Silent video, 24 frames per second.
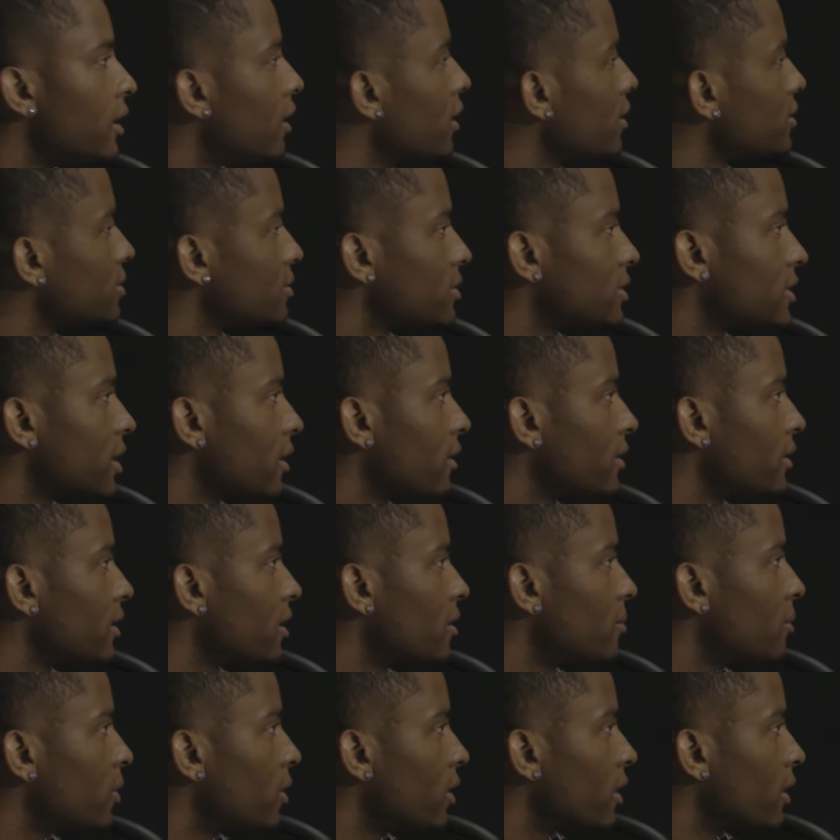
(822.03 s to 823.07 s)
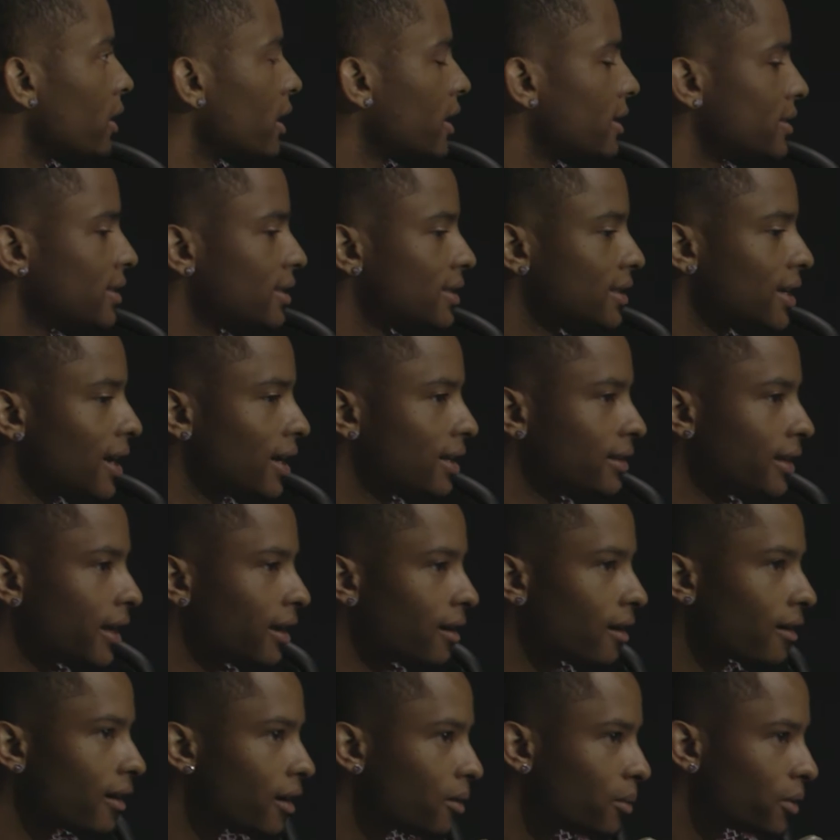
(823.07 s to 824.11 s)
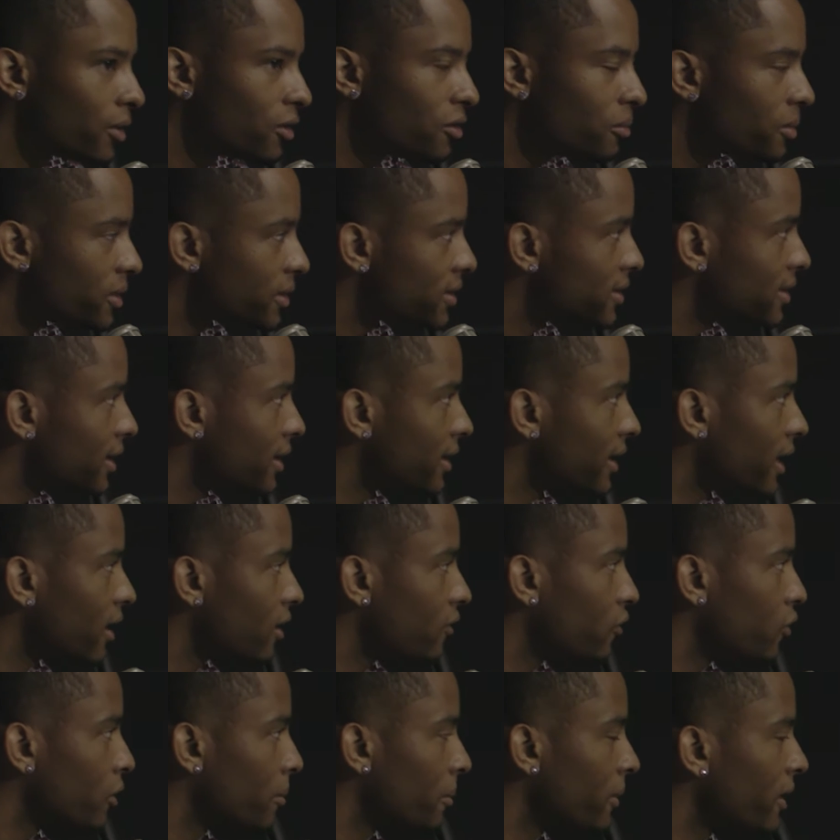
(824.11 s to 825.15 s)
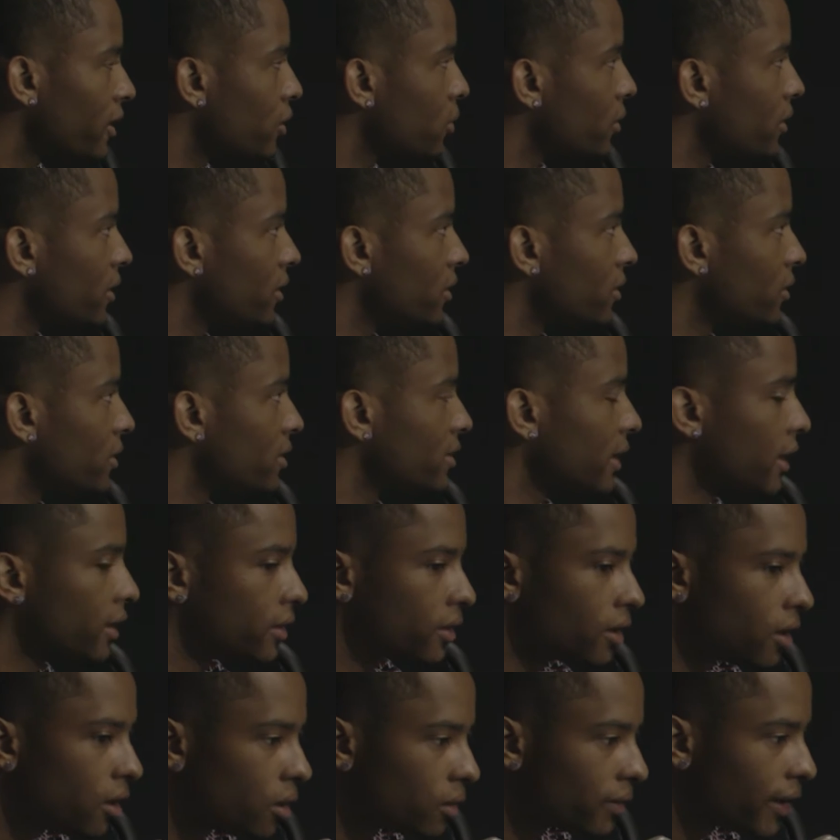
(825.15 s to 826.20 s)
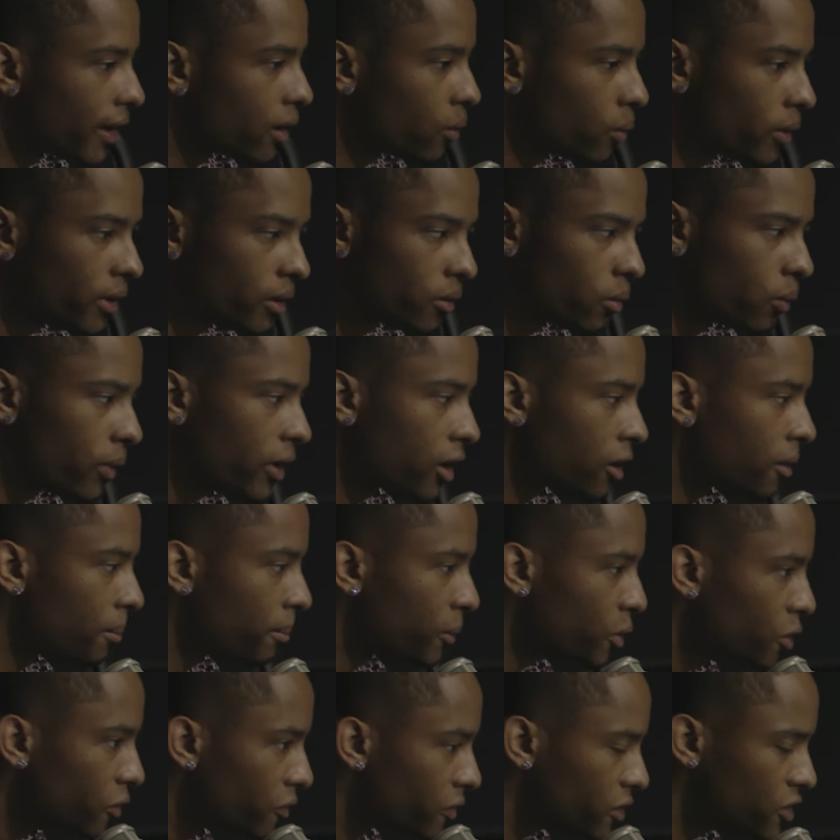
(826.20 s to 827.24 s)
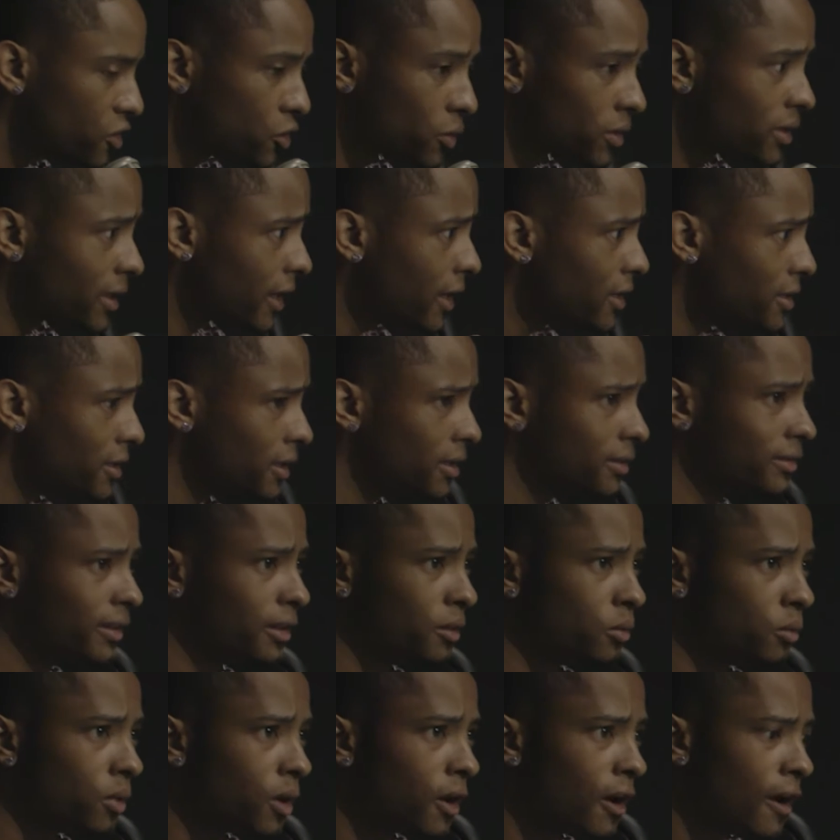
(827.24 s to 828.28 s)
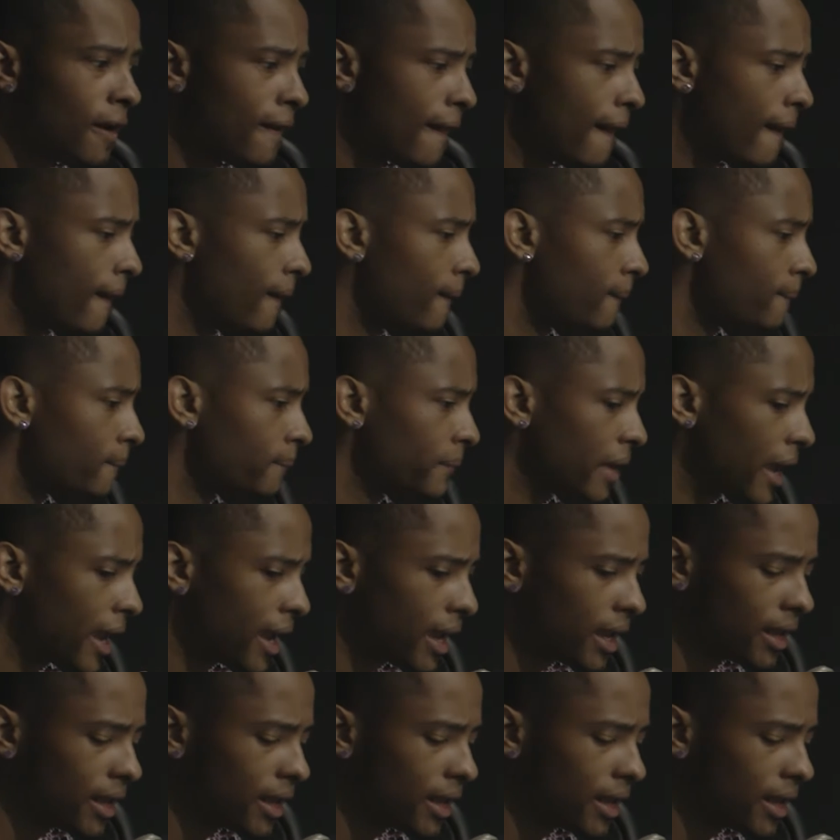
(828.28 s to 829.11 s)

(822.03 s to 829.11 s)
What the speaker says: The hustle's turned up more because it's kind of like, all right, well, you've been sitting down for a month. What are you doing? It's like, no, like we are moving strategically, and